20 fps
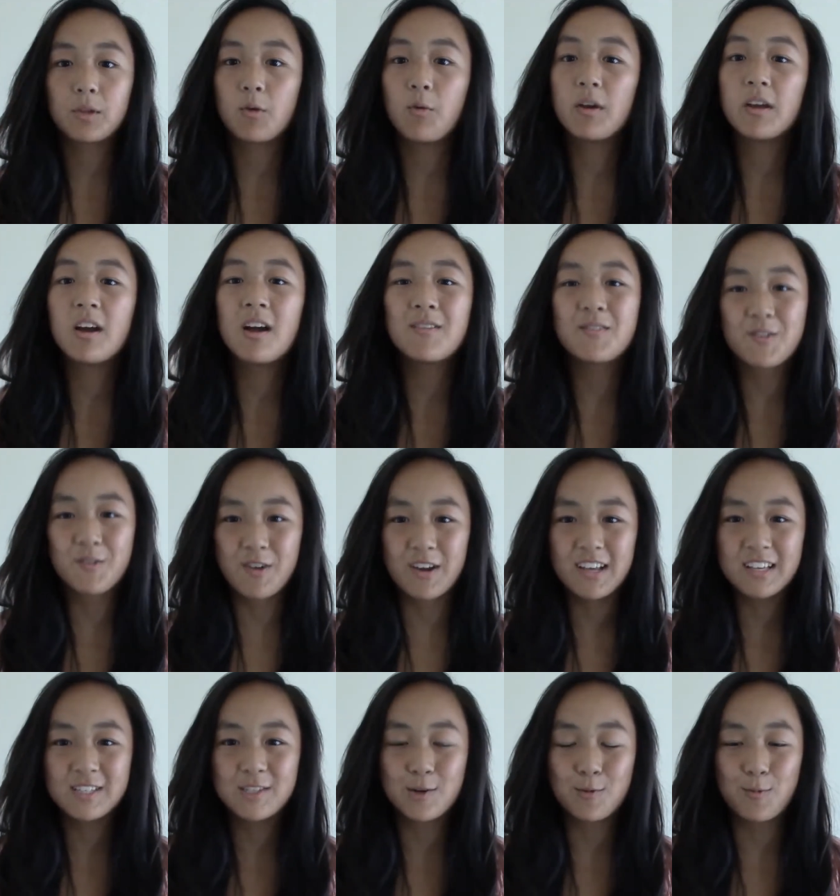Going off
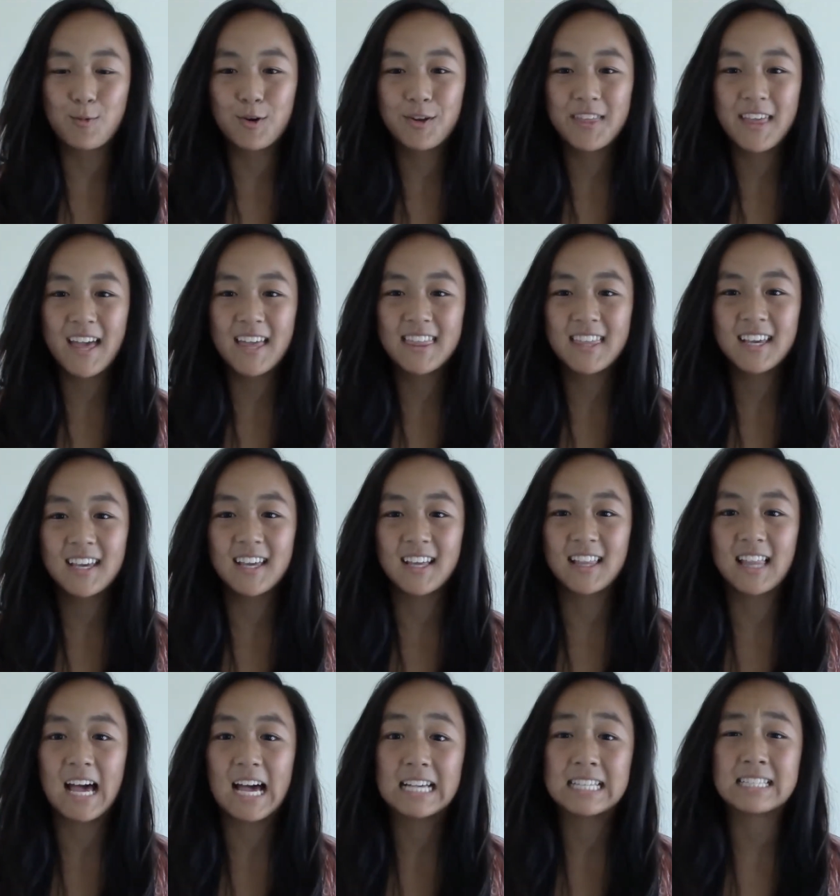grades, your work ethic in
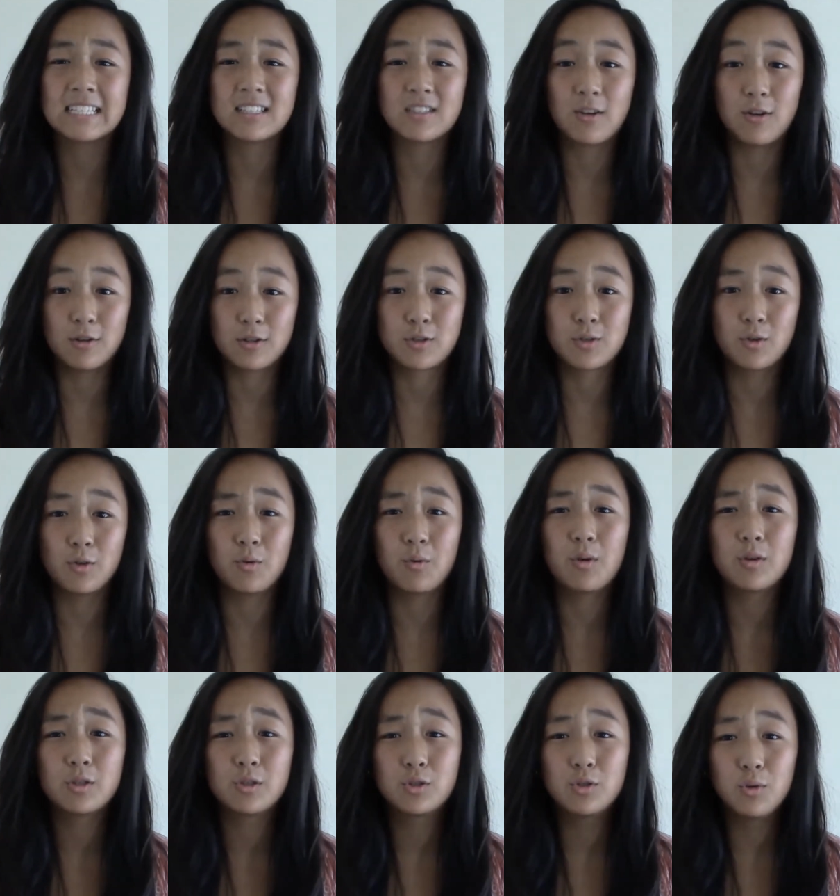class is
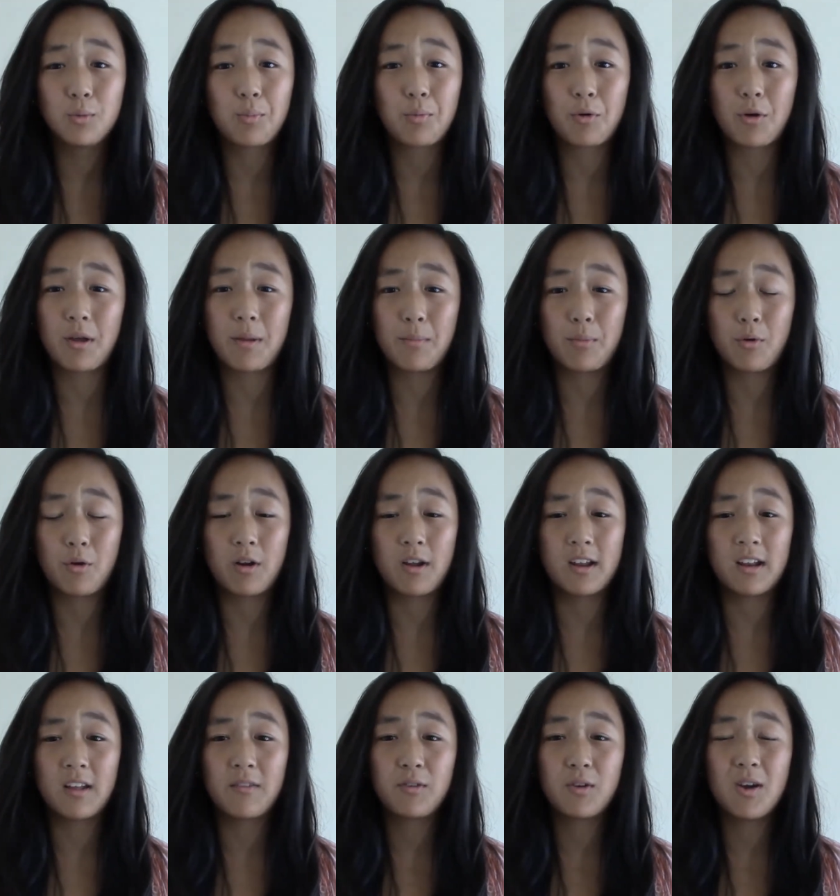also super
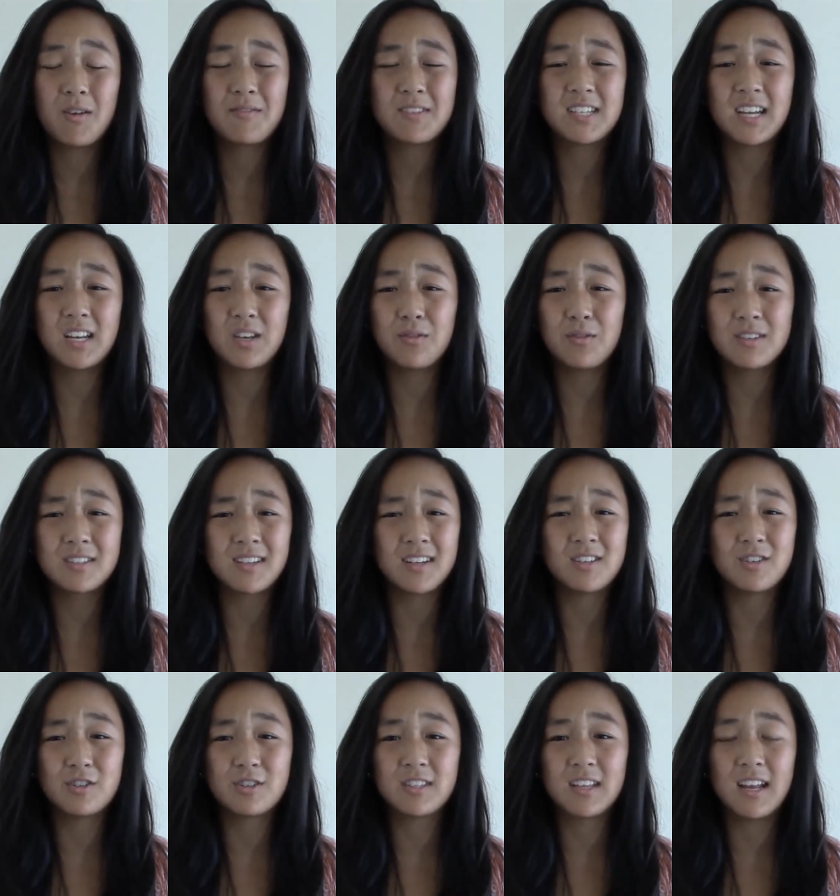important. If you have a tenuous
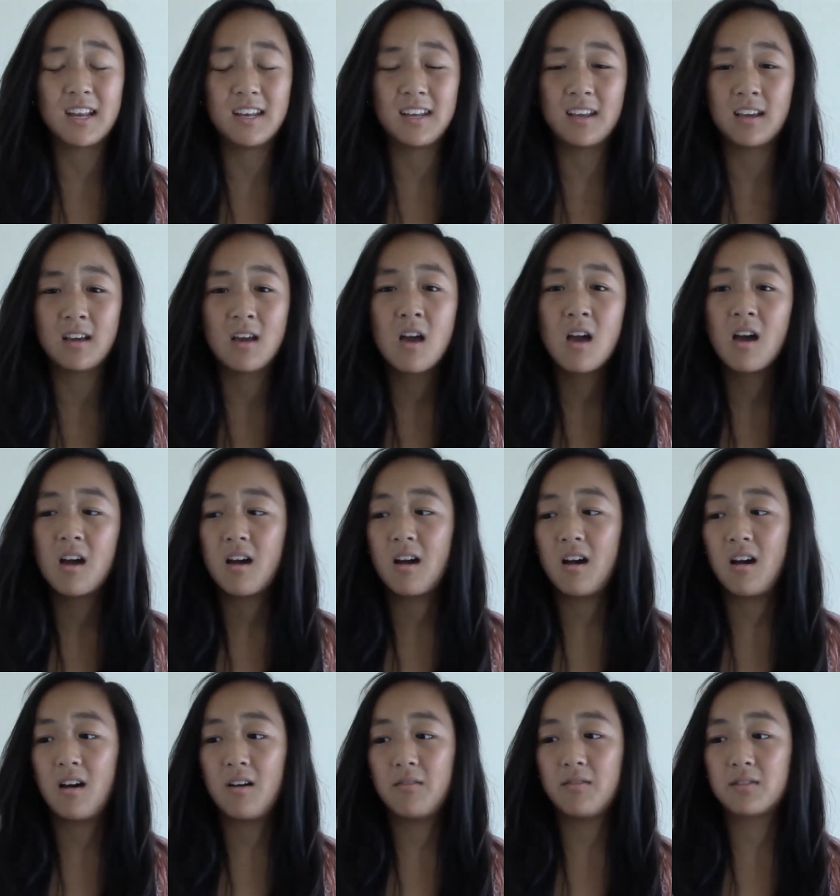understanding
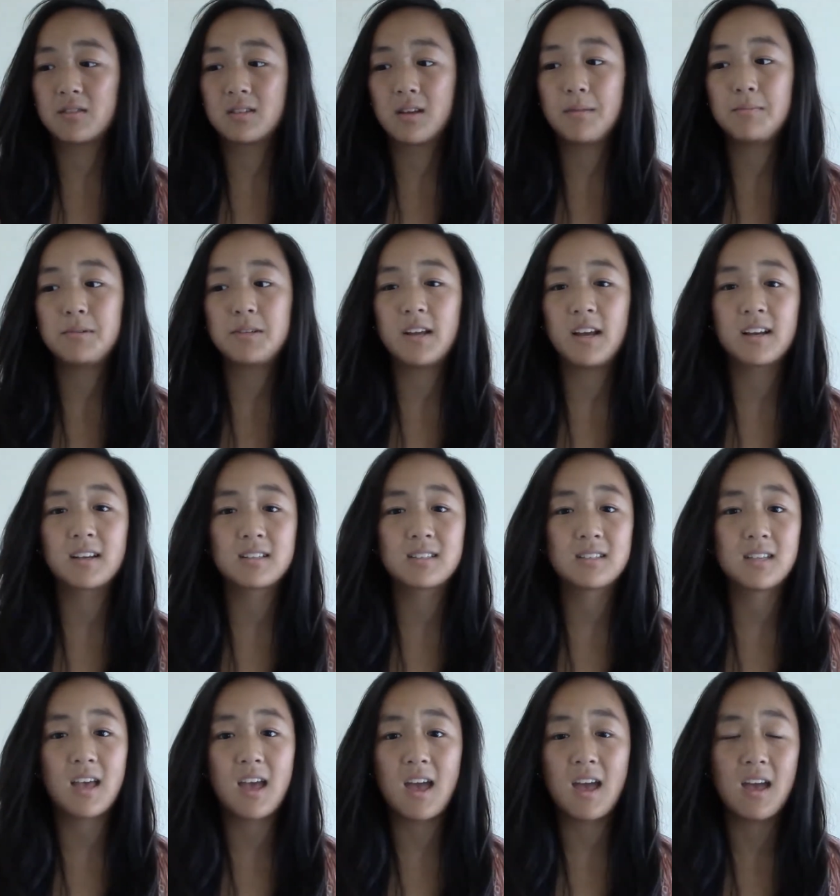of a subject,
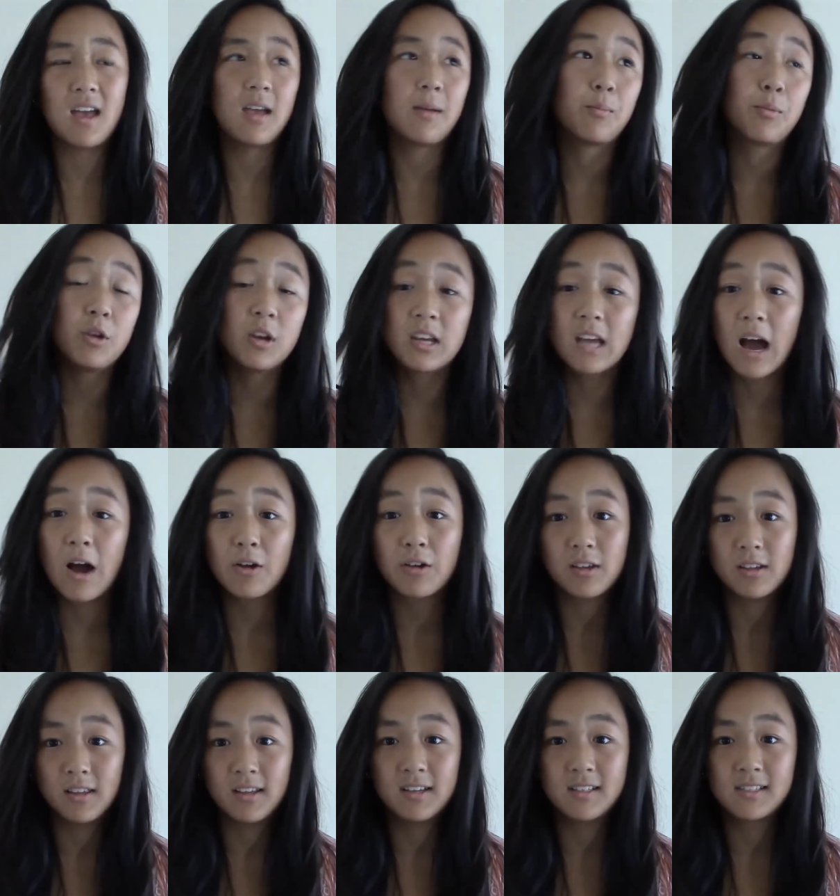say
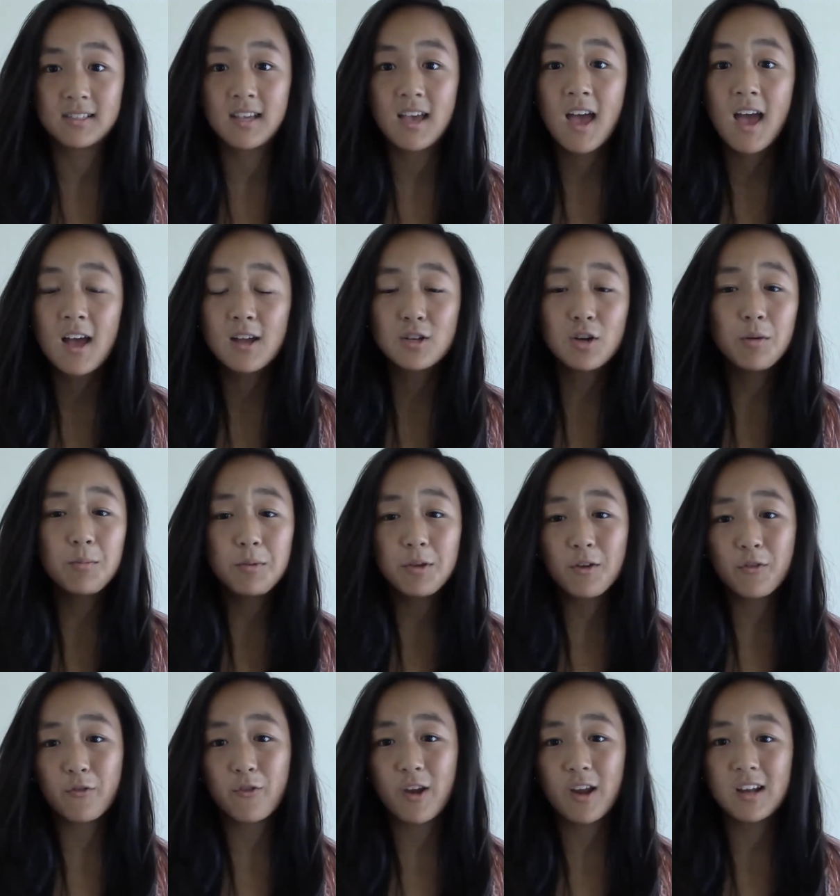pre-calculus, don't be
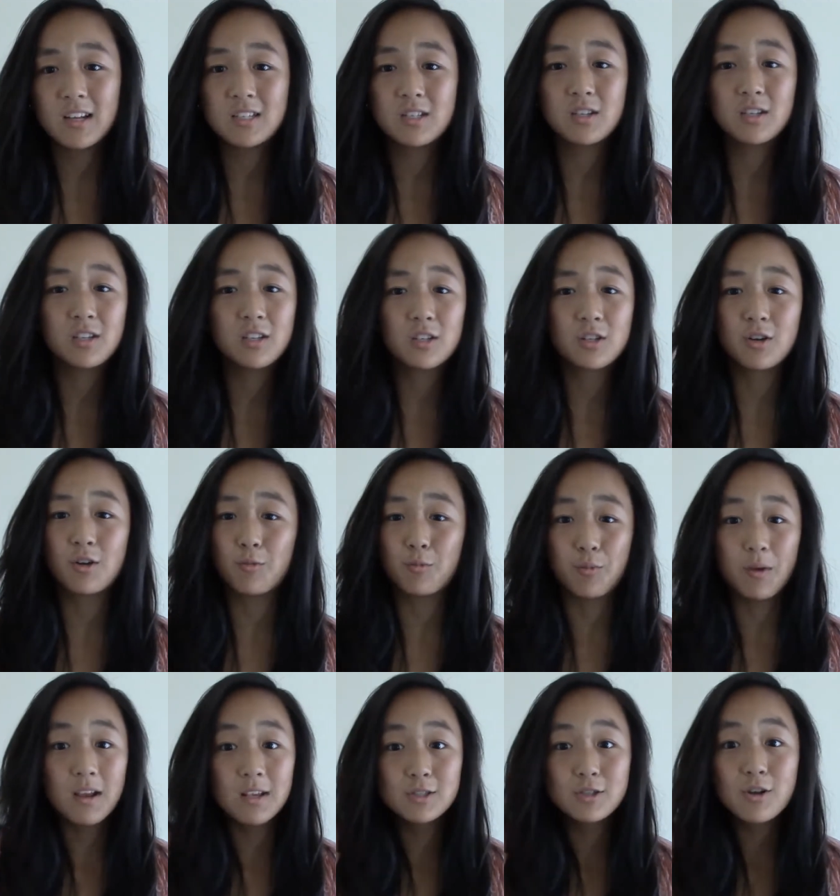afraid to,
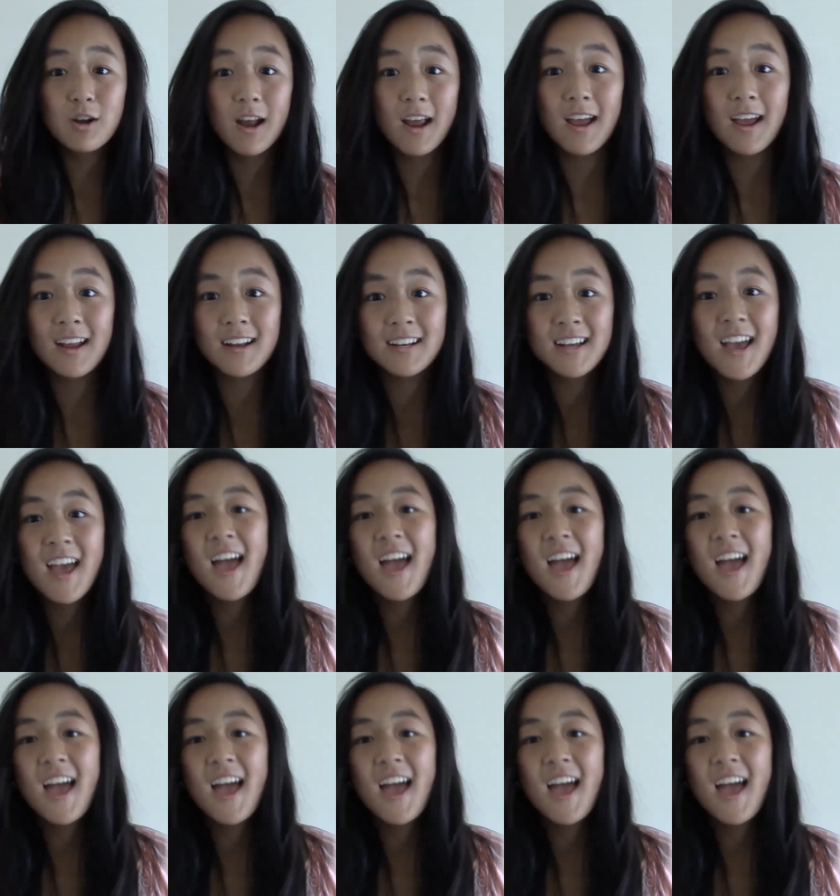raise your hand